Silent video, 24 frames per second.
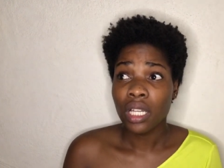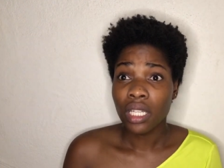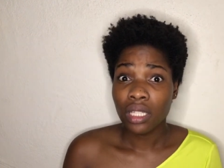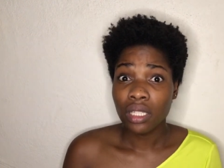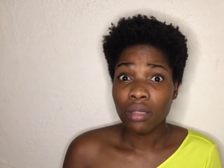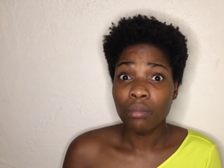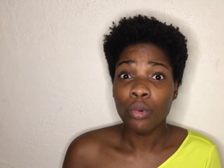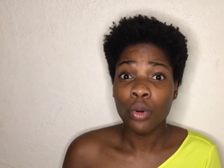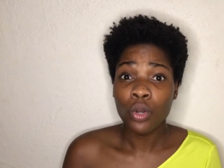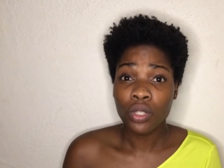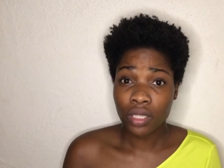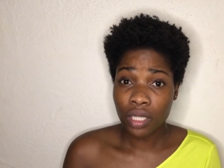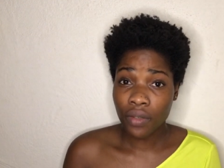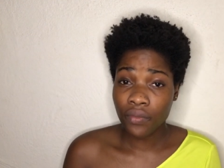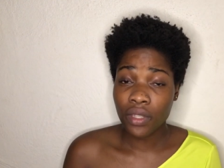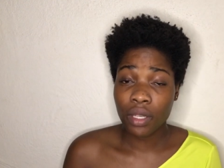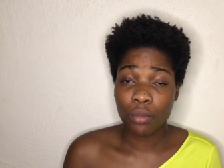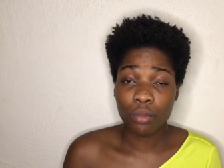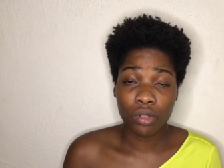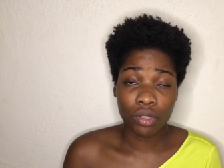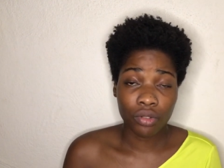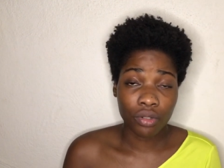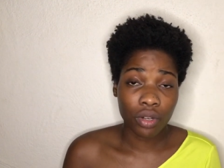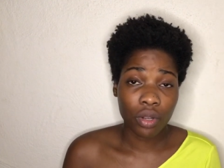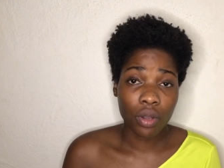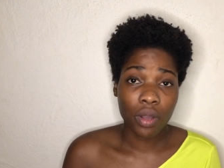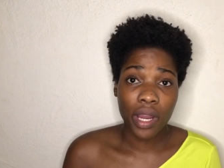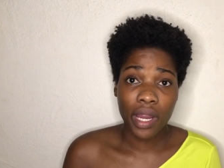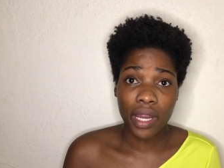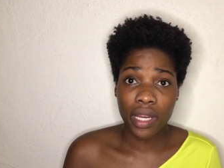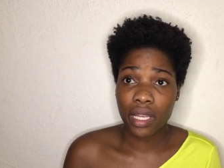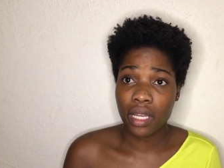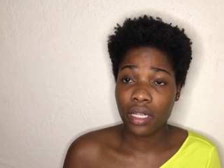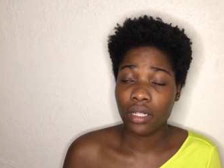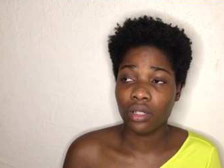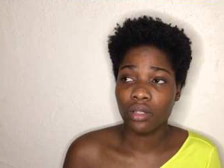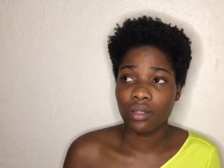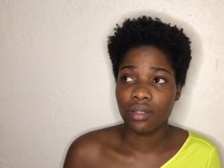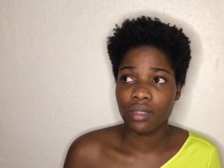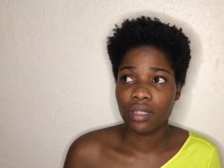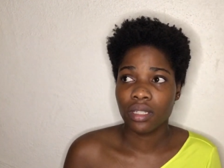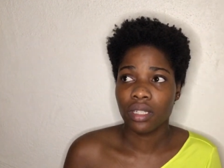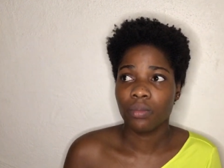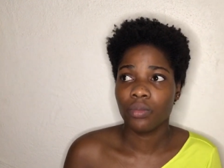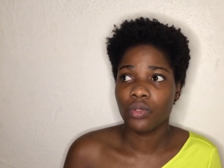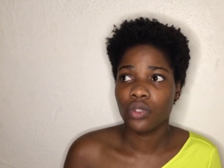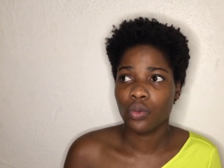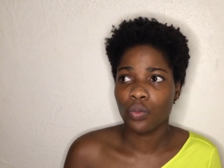most of them will require a
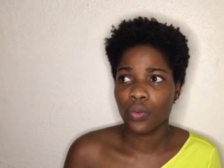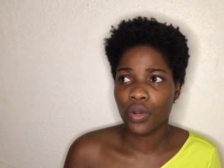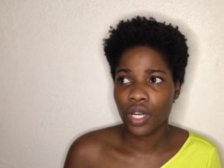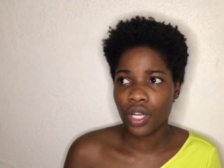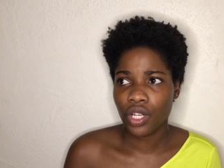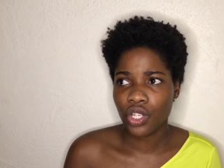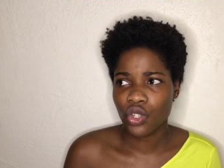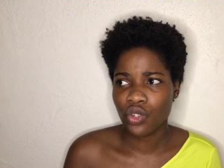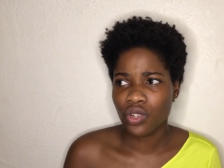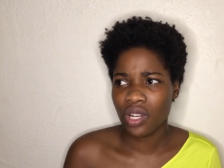non-slip work shoe.